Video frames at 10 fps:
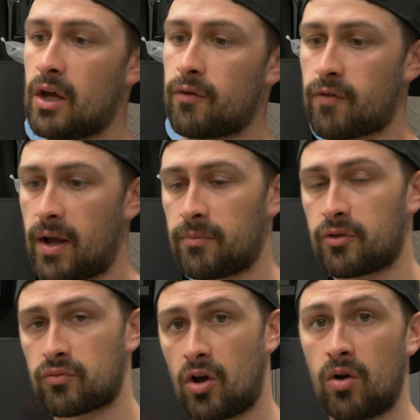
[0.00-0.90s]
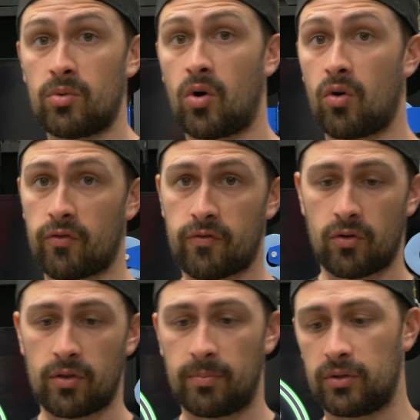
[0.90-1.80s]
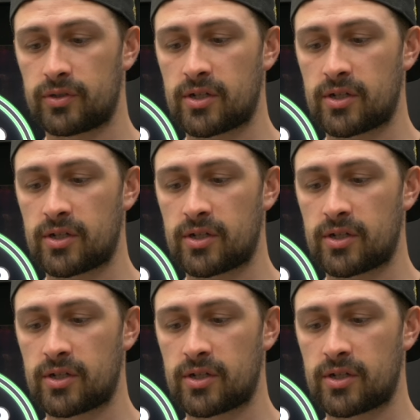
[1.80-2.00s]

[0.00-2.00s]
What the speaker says: from the Roam or for the Bolt.